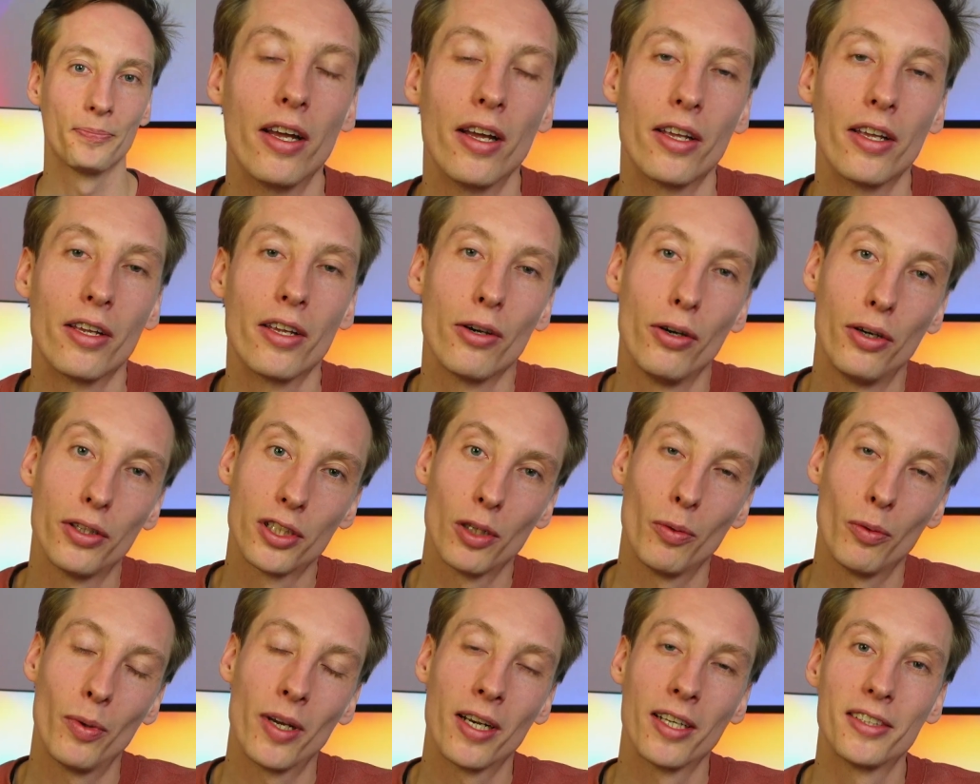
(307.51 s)
You also
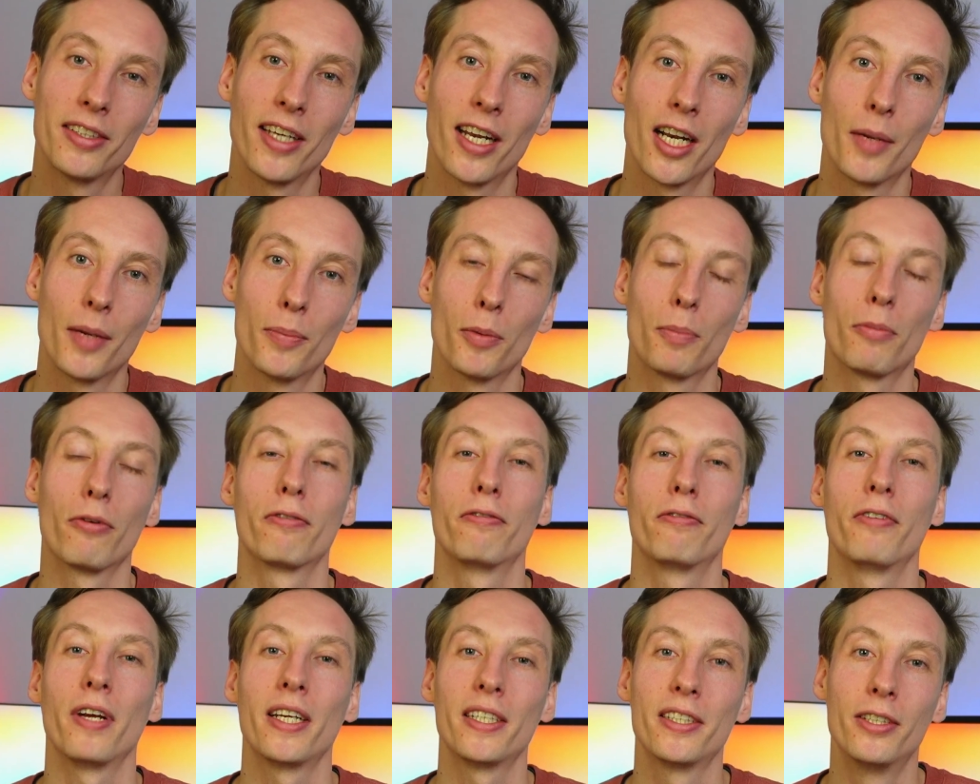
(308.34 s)
want to set up a
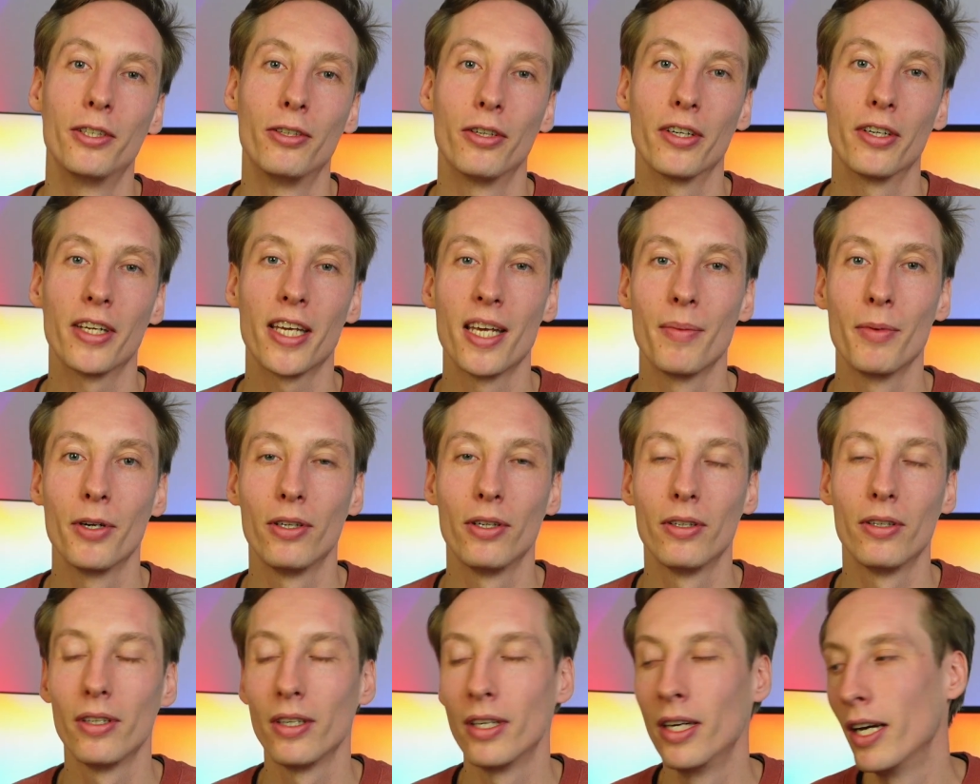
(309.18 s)
professional
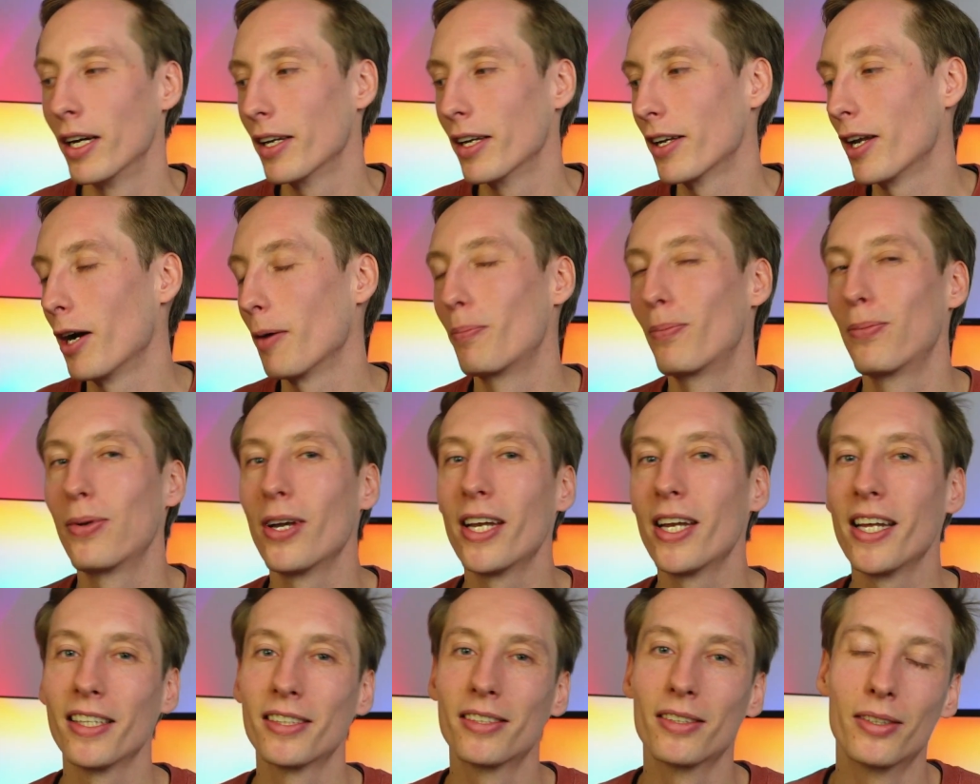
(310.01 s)
email. Now
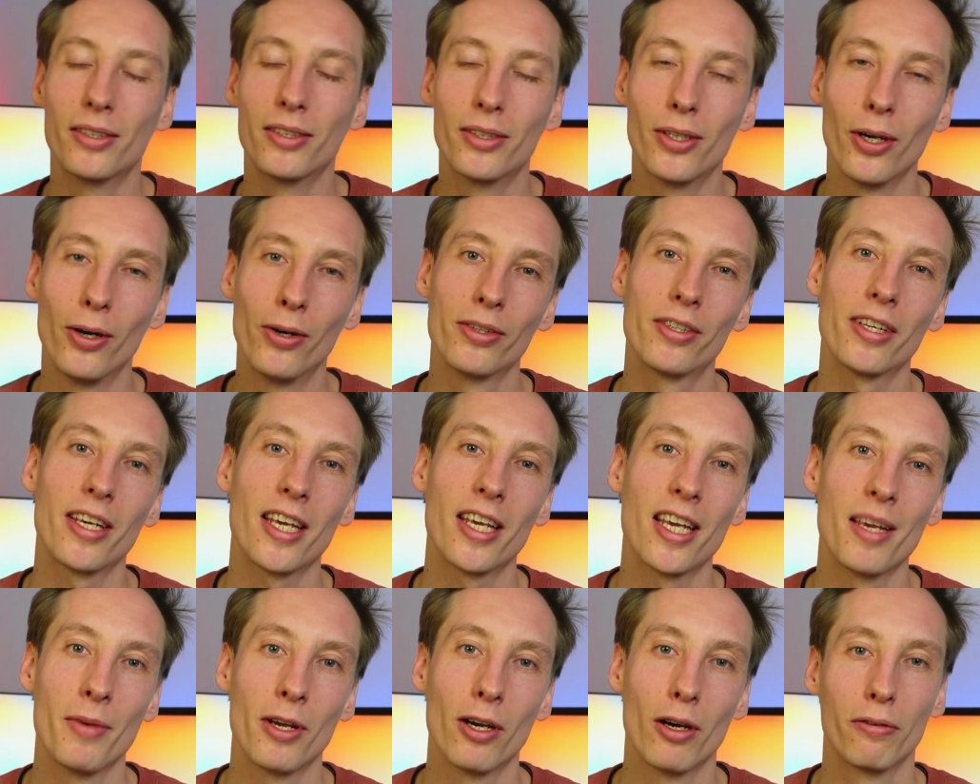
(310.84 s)
please don't
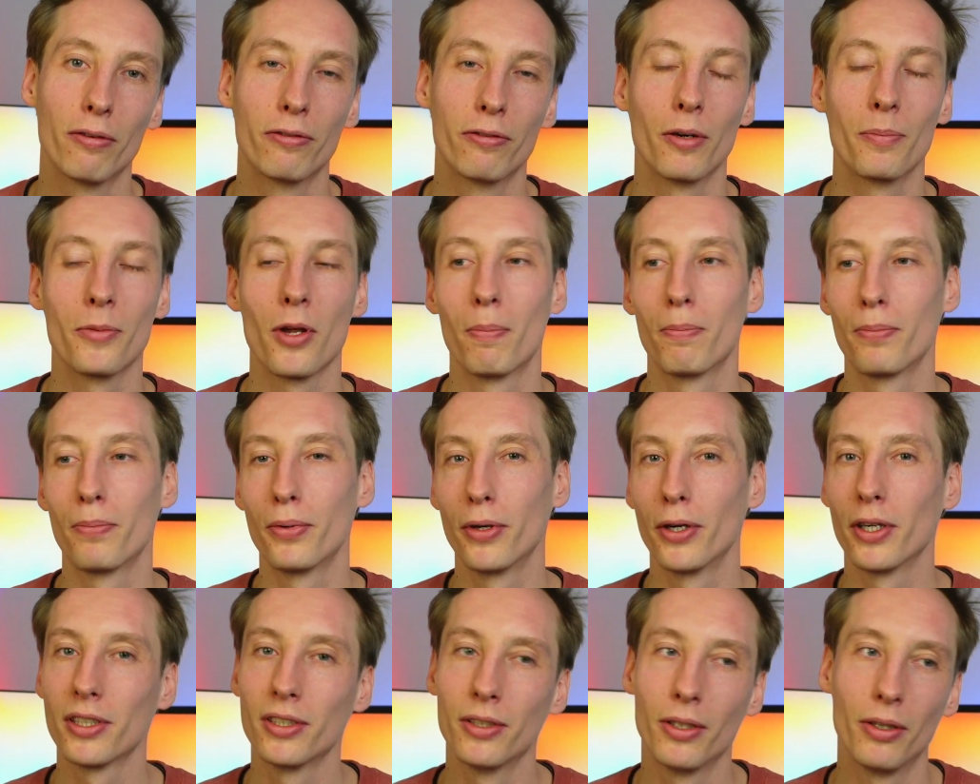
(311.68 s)
email from your personal